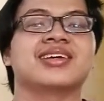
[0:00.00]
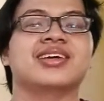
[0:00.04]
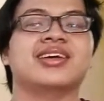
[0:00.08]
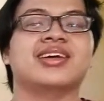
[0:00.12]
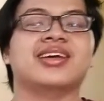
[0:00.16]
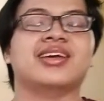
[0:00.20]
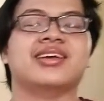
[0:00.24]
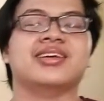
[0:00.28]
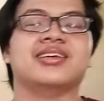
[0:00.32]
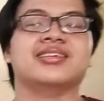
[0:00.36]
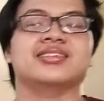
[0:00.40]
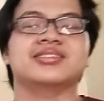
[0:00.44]

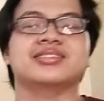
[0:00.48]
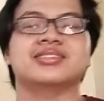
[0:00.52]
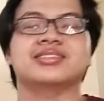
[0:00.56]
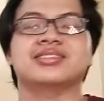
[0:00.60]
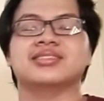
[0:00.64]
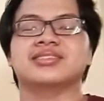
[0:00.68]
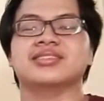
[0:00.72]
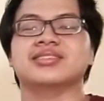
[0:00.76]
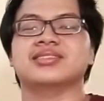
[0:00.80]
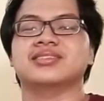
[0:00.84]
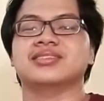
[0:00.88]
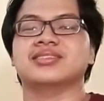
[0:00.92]

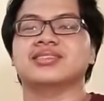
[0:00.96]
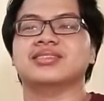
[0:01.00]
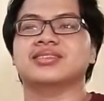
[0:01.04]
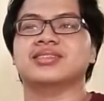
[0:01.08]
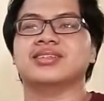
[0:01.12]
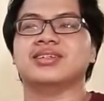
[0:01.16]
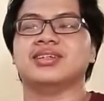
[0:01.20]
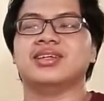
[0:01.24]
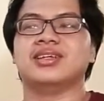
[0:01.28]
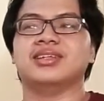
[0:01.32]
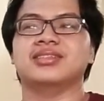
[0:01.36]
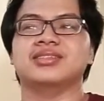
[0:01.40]
and
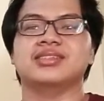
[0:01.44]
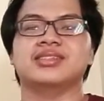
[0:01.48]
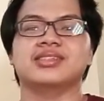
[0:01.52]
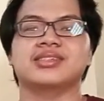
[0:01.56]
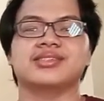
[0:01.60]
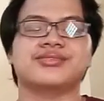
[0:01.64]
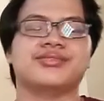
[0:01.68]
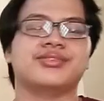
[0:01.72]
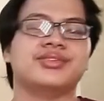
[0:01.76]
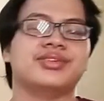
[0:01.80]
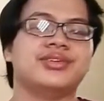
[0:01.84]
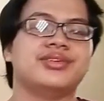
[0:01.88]
in
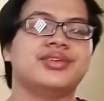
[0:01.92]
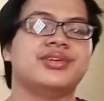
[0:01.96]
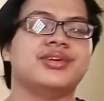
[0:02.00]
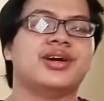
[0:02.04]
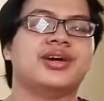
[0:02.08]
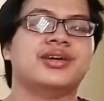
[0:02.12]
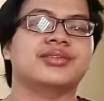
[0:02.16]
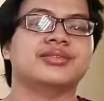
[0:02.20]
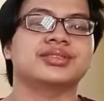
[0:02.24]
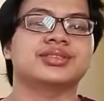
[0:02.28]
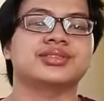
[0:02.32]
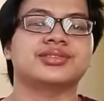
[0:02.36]
this video
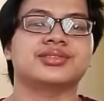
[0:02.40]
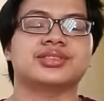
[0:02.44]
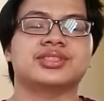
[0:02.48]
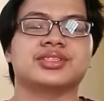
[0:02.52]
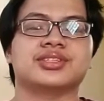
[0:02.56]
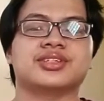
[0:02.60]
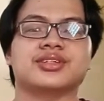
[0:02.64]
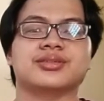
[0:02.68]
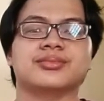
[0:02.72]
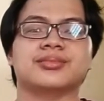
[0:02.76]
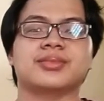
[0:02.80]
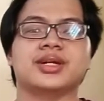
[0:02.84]
I want to
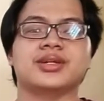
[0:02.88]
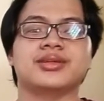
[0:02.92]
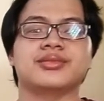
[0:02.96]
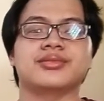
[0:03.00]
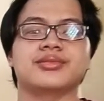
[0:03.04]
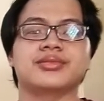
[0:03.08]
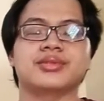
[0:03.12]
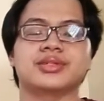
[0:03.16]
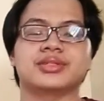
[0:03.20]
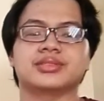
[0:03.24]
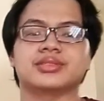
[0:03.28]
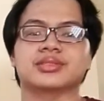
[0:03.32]
record my
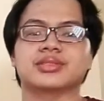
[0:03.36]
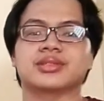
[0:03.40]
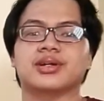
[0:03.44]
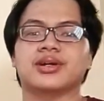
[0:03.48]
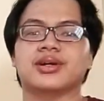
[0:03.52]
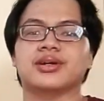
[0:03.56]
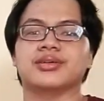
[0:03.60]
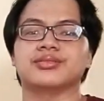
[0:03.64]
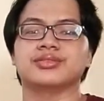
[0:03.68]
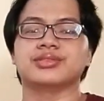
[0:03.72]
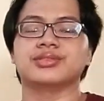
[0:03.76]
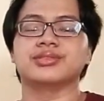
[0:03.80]
work
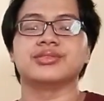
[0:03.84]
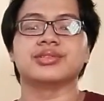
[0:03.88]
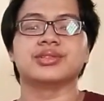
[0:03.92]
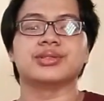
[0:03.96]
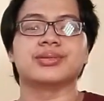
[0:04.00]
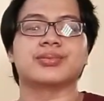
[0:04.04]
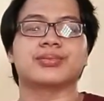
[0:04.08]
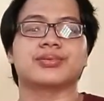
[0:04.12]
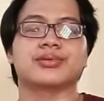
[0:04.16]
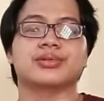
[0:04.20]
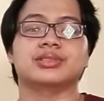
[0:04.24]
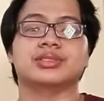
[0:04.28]
of doing
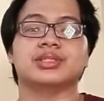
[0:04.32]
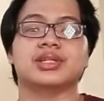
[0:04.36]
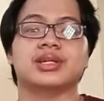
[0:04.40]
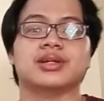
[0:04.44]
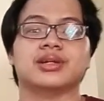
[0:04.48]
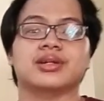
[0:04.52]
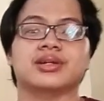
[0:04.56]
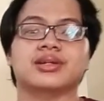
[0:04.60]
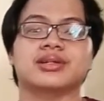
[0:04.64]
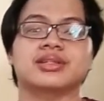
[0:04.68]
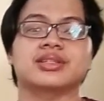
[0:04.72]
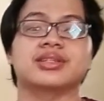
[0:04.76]
the
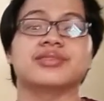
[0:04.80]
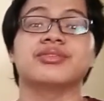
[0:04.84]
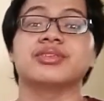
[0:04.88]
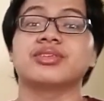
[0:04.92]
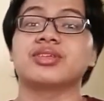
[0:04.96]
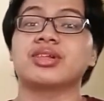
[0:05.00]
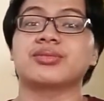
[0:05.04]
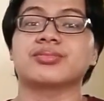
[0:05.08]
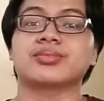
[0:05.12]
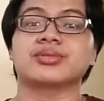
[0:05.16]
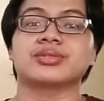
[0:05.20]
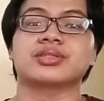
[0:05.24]

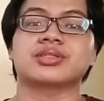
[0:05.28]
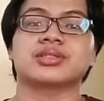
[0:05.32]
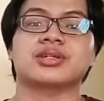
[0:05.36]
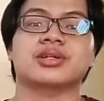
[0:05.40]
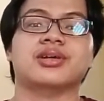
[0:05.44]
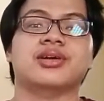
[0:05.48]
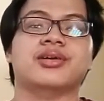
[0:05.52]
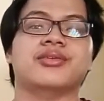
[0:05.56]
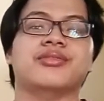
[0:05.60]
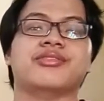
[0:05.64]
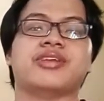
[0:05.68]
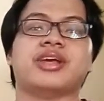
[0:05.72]
individual
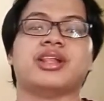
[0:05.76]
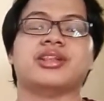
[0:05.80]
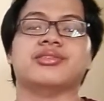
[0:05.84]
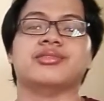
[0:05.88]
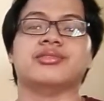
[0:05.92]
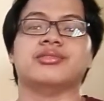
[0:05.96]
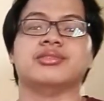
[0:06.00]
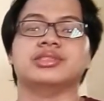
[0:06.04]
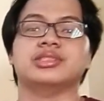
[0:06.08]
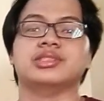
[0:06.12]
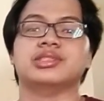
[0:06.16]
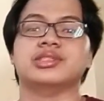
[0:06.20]
project of
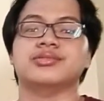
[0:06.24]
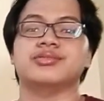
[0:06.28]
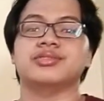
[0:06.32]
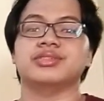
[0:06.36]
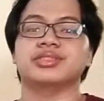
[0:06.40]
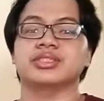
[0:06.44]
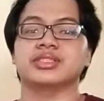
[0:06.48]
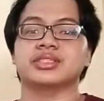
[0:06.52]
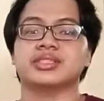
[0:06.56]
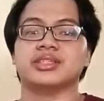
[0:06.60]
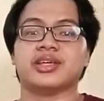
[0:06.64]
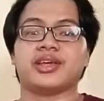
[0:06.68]
calculus 3,
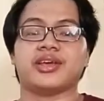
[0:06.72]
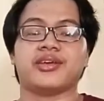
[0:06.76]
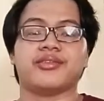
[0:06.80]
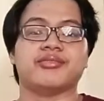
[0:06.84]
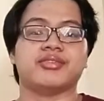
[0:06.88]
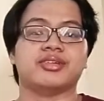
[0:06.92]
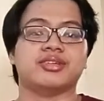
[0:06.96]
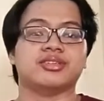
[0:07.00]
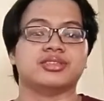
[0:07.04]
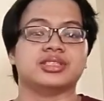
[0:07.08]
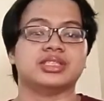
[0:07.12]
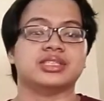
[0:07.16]
which is
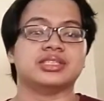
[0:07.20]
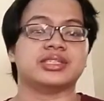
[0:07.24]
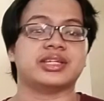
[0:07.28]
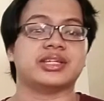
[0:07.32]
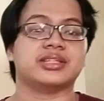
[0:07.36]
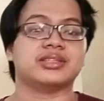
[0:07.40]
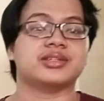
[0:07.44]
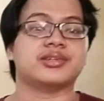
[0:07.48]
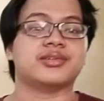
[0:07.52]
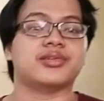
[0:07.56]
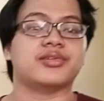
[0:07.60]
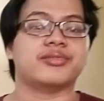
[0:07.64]
evaluating
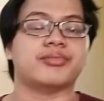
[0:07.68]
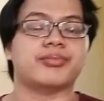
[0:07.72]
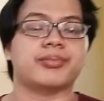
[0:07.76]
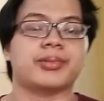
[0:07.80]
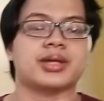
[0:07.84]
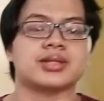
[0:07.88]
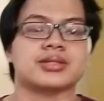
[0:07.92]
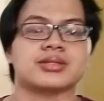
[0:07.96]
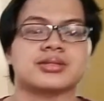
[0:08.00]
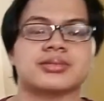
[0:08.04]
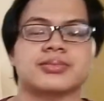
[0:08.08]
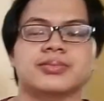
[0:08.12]
center of
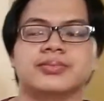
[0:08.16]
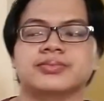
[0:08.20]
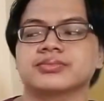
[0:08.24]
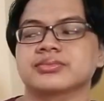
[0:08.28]
mass.